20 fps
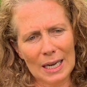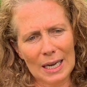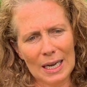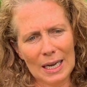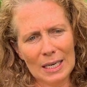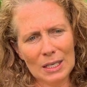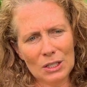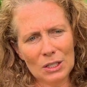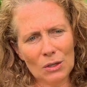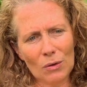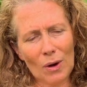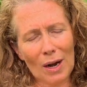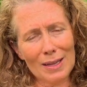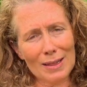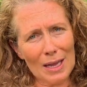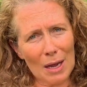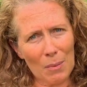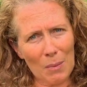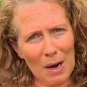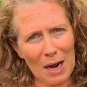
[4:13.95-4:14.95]
integrate
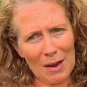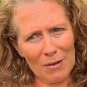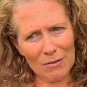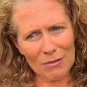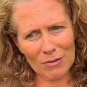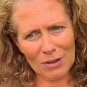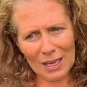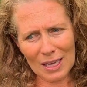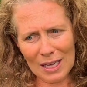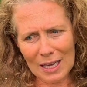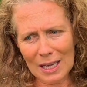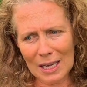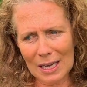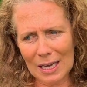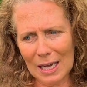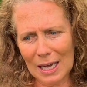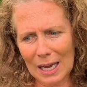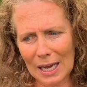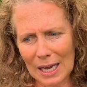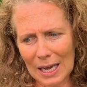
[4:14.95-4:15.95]
that way of
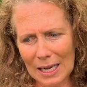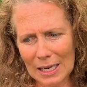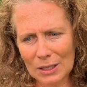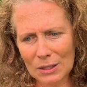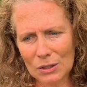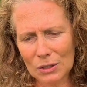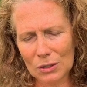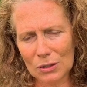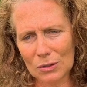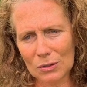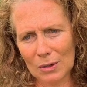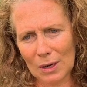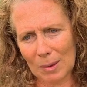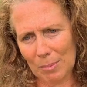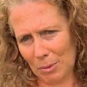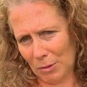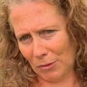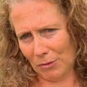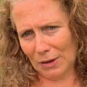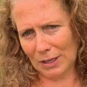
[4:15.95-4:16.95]
thinking into a
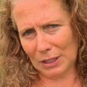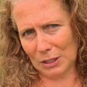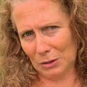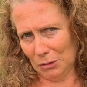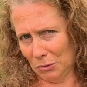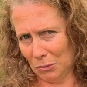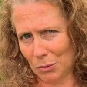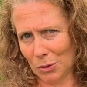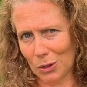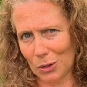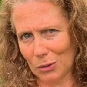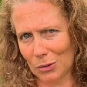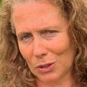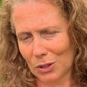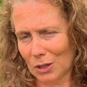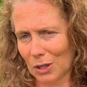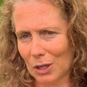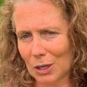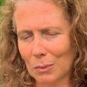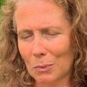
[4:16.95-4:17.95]
professional world,
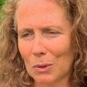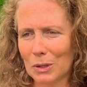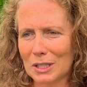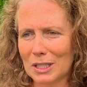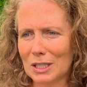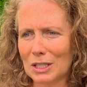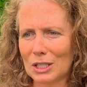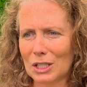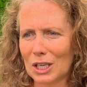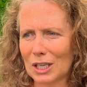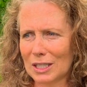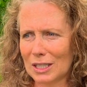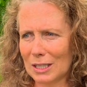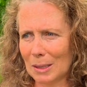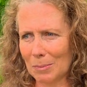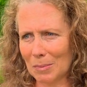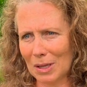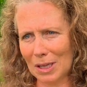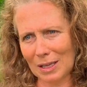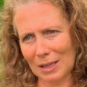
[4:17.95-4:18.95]
that it wasn't just
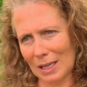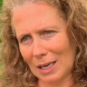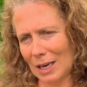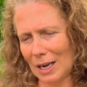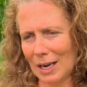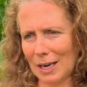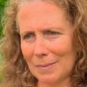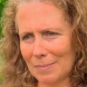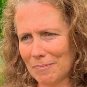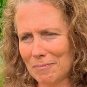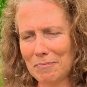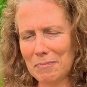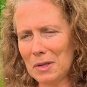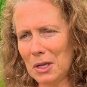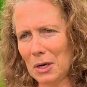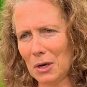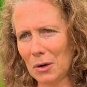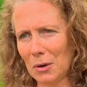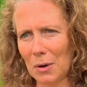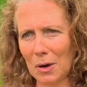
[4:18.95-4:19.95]
something that I
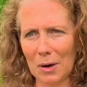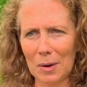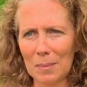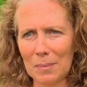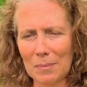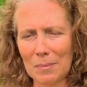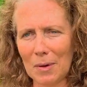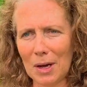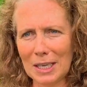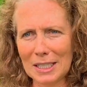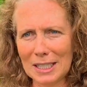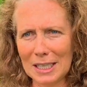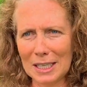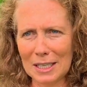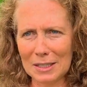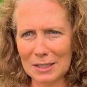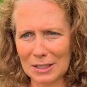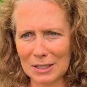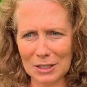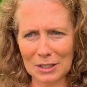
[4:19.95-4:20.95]
did
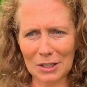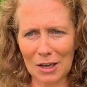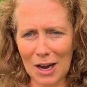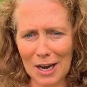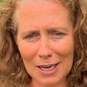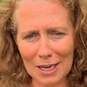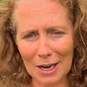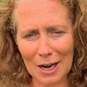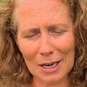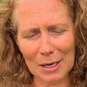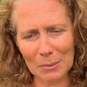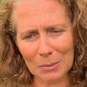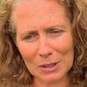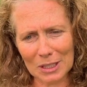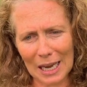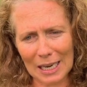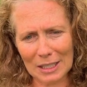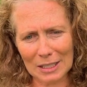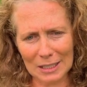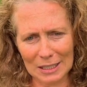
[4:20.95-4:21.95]
as a sideline. It was
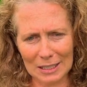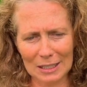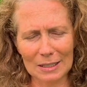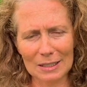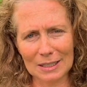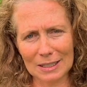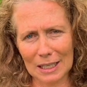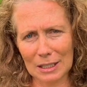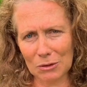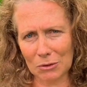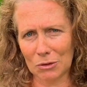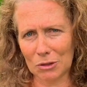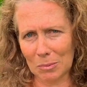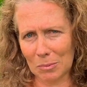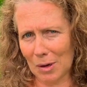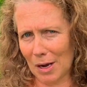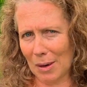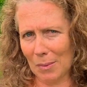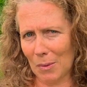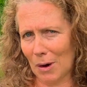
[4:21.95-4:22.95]
actually central to
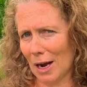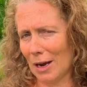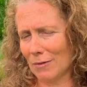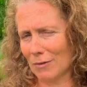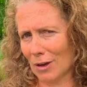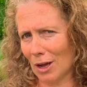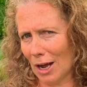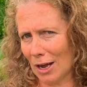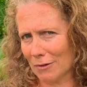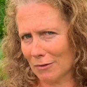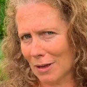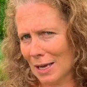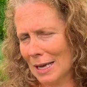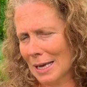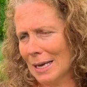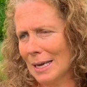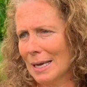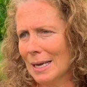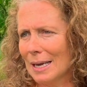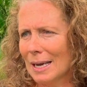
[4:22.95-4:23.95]
my way of life.
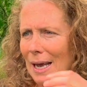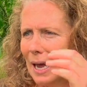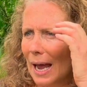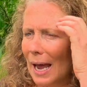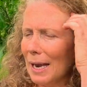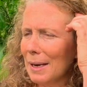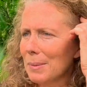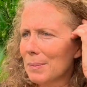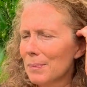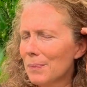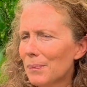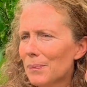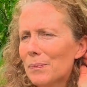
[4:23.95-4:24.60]
And